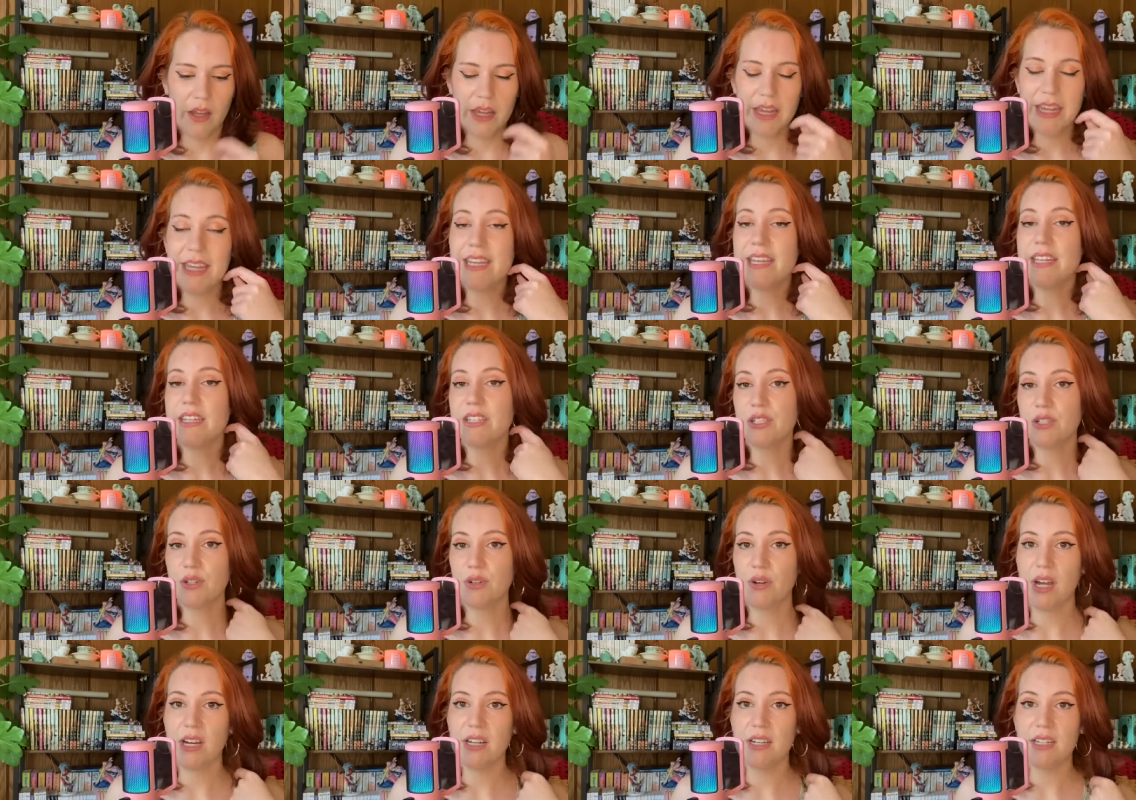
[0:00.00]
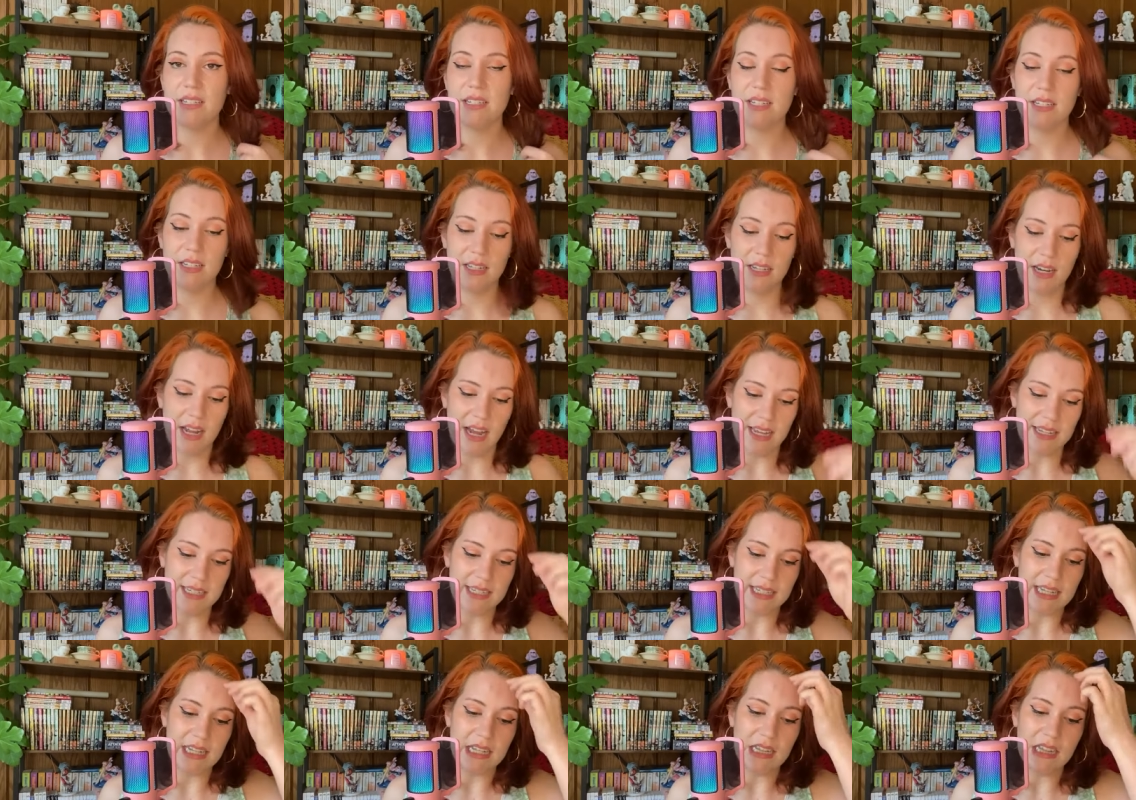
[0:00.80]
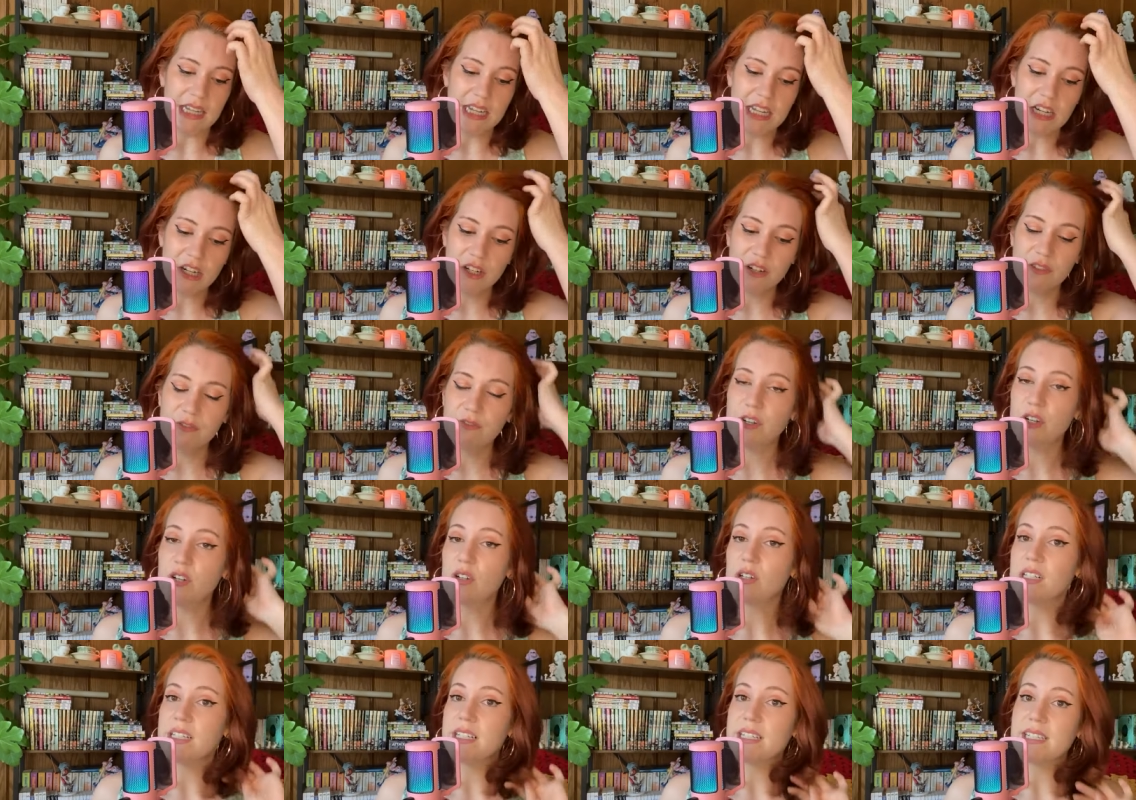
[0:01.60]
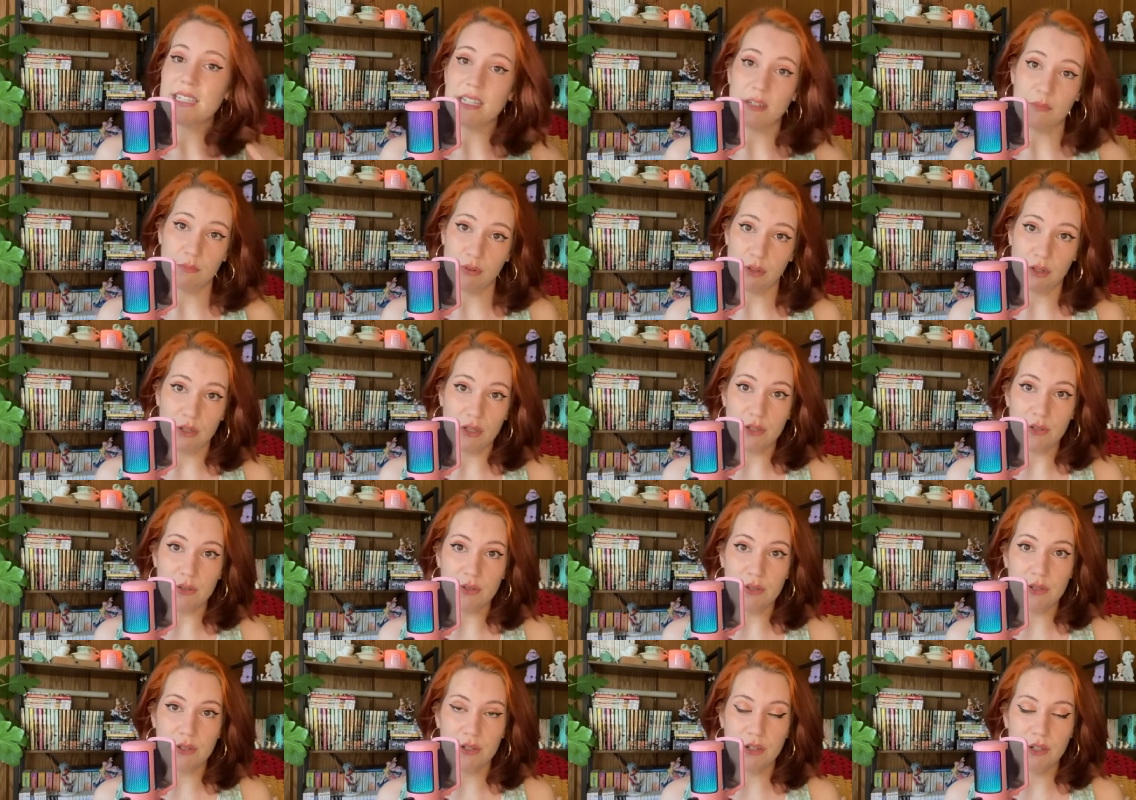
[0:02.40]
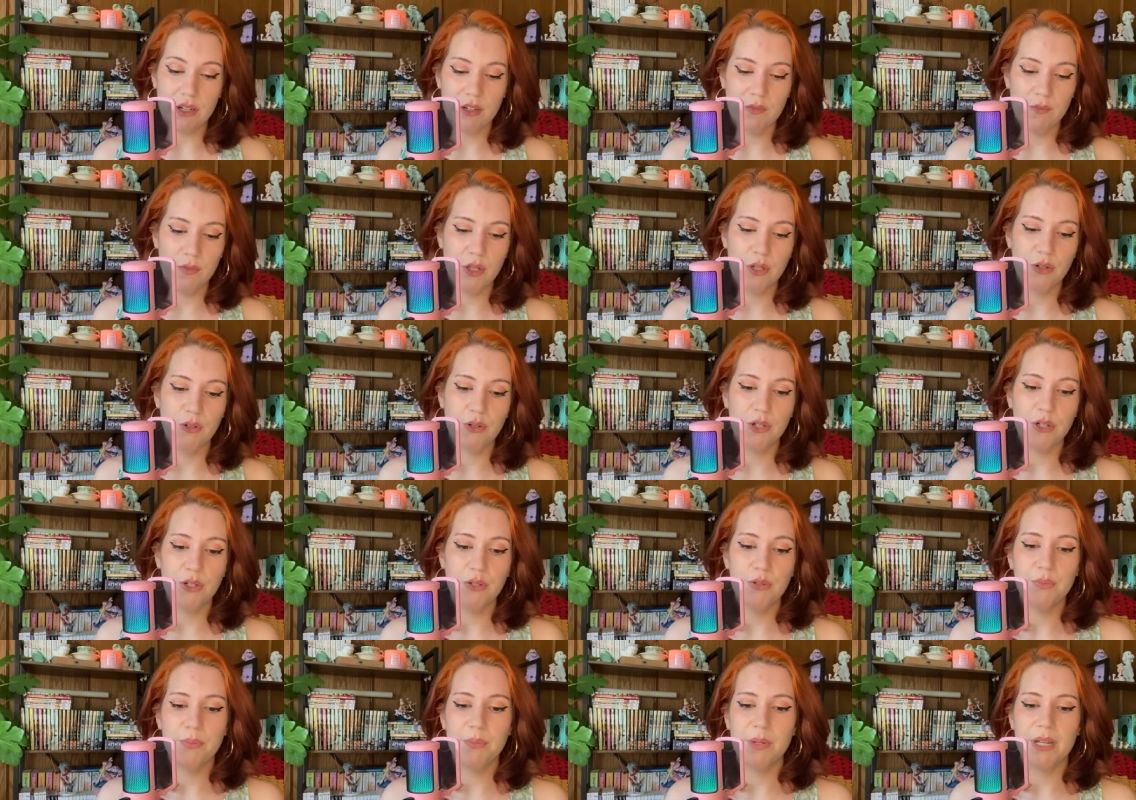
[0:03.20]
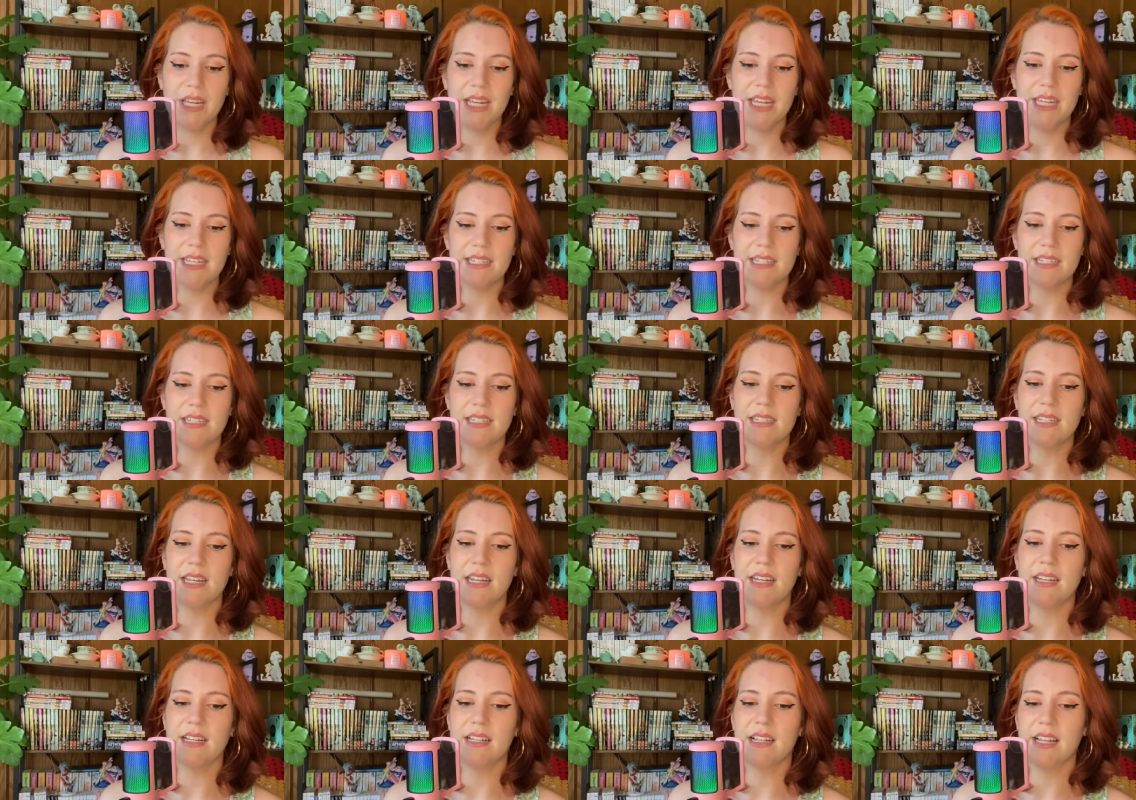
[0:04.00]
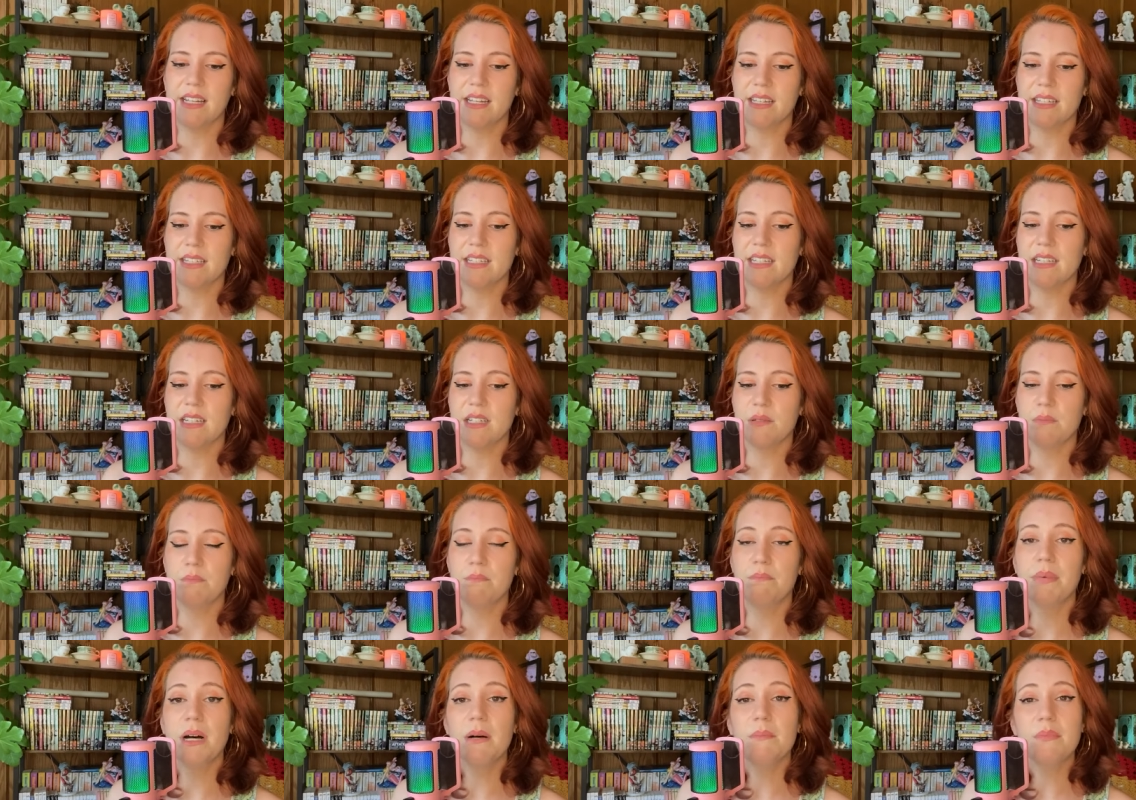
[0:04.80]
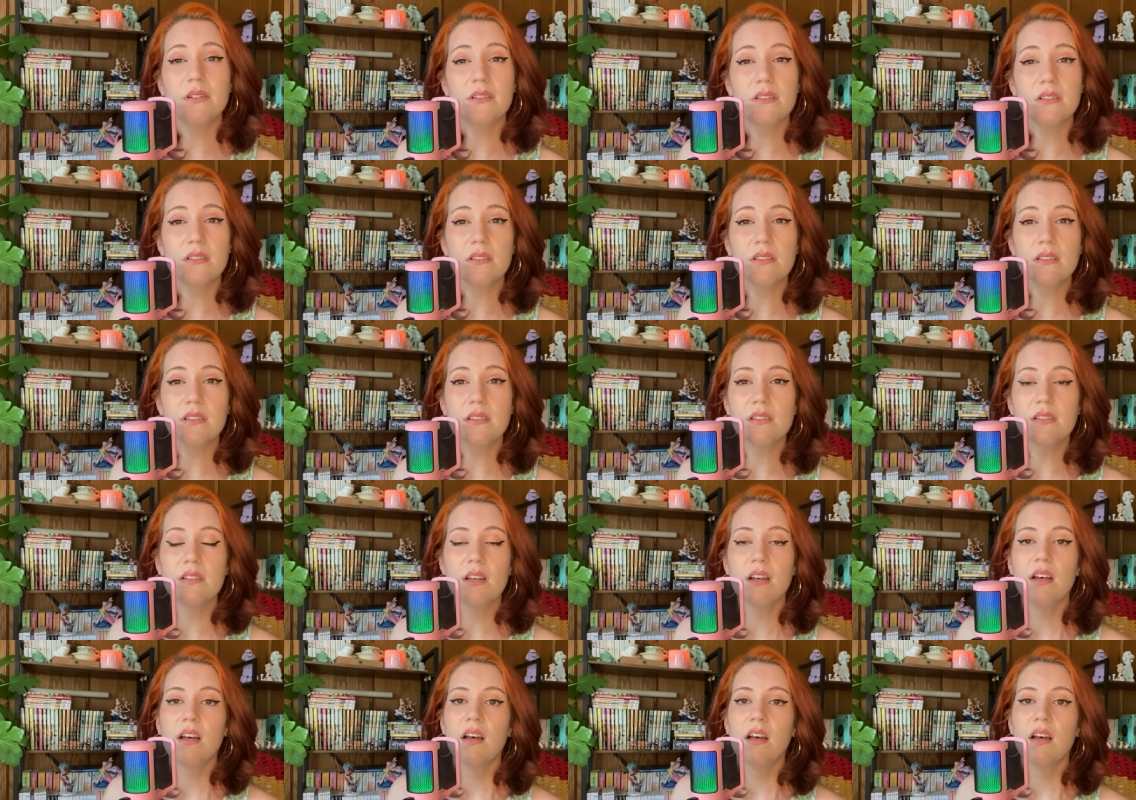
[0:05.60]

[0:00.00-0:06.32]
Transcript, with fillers: He is credited as the leader, vocalist, and producer of the group. His aesthetic, like I said, is bubbles.